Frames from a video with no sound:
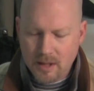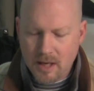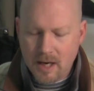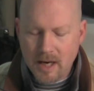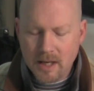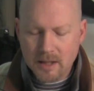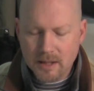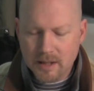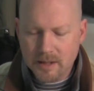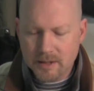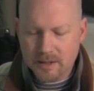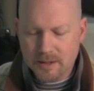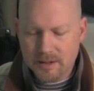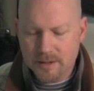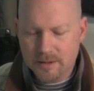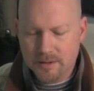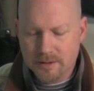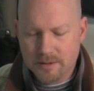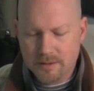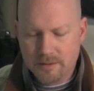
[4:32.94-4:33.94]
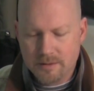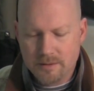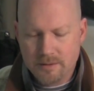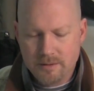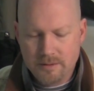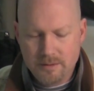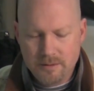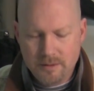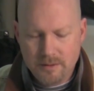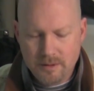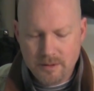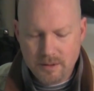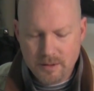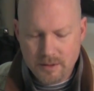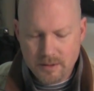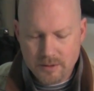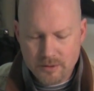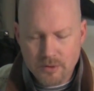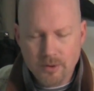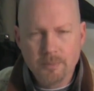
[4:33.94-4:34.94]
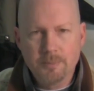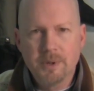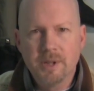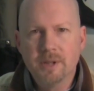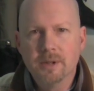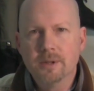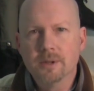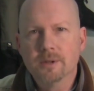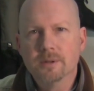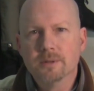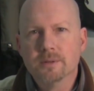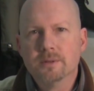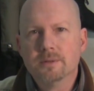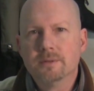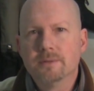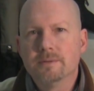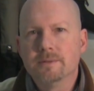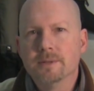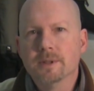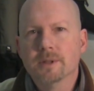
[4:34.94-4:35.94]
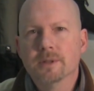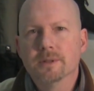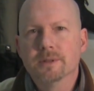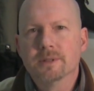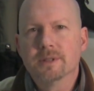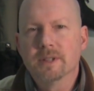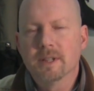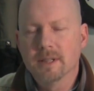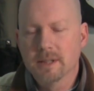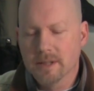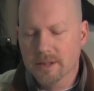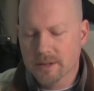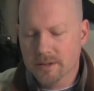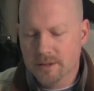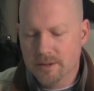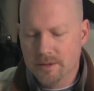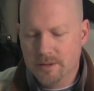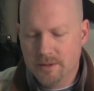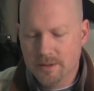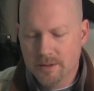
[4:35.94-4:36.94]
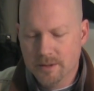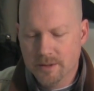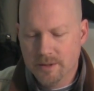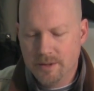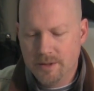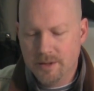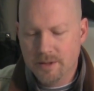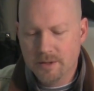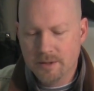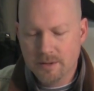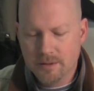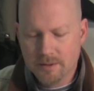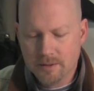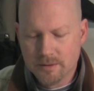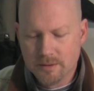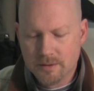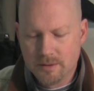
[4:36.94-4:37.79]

like these Torpedo Floats. I like the thinner